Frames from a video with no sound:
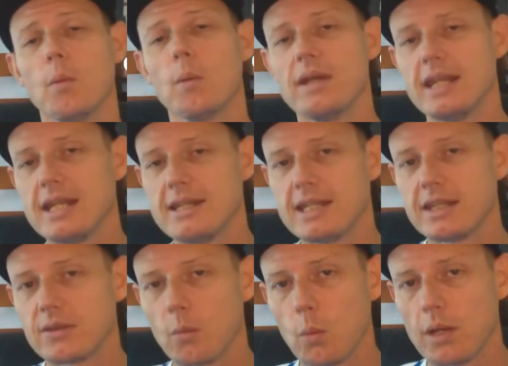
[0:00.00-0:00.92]
We need to
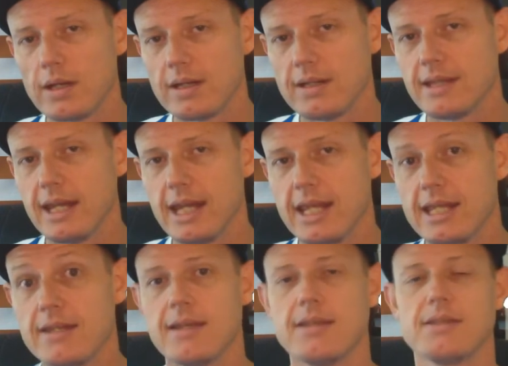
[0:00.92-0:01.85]
get the win
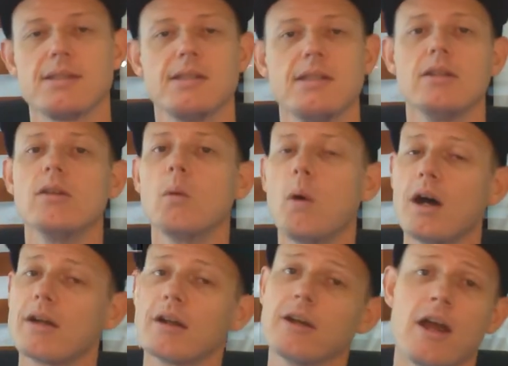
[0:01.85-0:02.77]
in
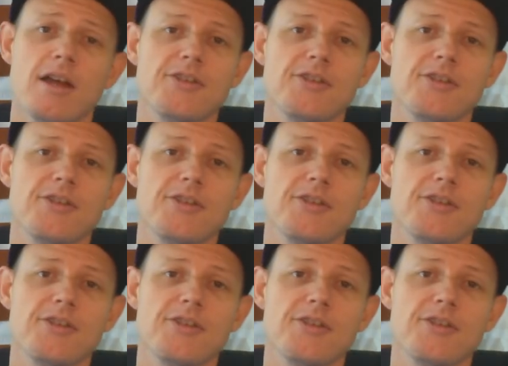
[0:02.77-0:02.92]
Stillwater.